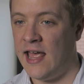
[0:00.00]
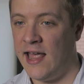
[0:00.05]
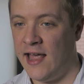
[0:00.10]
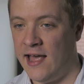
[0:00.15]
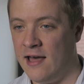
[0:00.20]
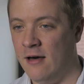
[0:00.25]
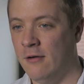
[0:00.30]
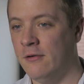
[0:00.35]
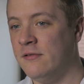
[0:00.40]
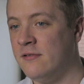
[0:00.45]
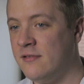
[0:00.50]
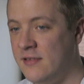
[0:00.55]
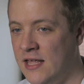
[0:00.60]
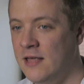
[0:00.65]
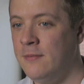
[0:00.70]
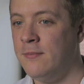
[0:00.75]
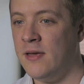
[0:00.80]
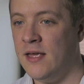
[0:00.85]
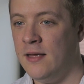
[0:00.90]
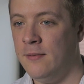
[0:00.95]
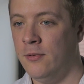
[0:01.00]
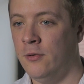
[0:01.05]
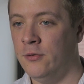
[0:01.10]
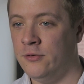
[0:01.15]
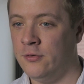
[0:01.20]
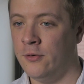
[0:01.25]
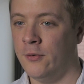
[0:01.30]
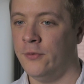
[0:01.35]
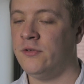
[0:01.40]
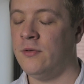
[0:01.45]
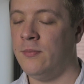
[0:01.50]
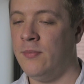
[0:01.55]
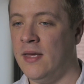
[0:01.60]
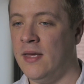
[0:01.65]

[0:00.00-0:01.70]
day out, see people, talk to